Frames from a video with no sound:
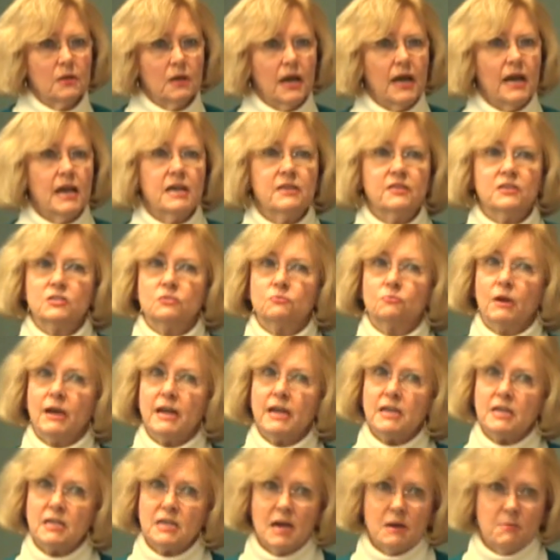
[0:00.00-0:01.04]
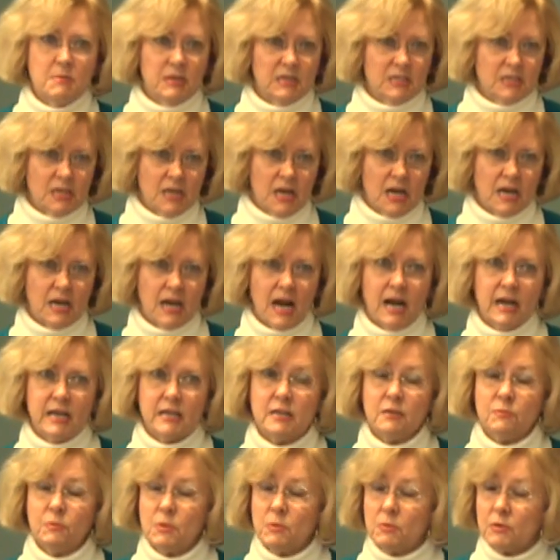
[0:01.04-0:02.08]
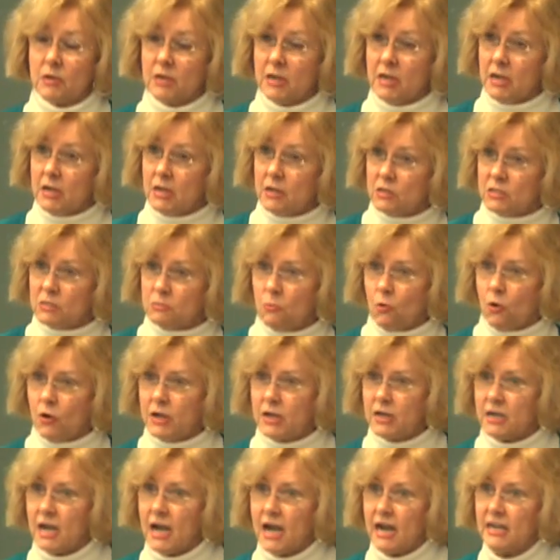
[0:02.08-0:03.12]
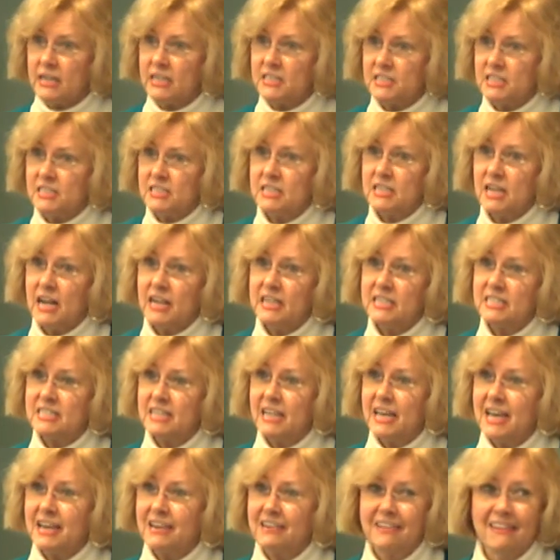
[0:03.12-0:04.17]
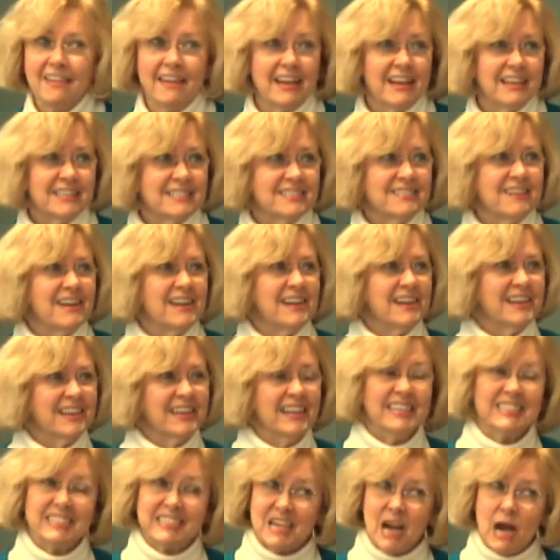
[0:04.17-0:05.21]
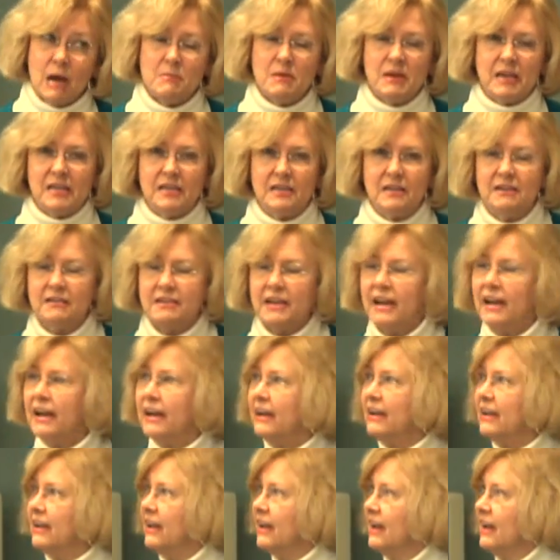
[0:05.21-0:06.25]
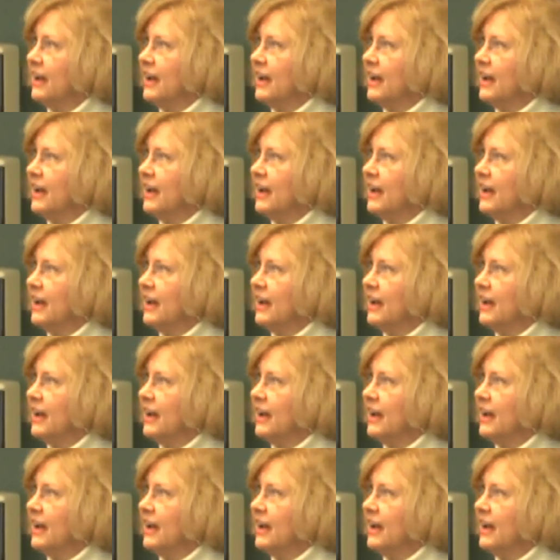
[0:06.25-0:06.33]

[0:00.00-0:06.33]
Hey, this rain coming tonight. I didn't know if we were going to get here this morning or not, listening to Don Slater last night. It's coming, okay?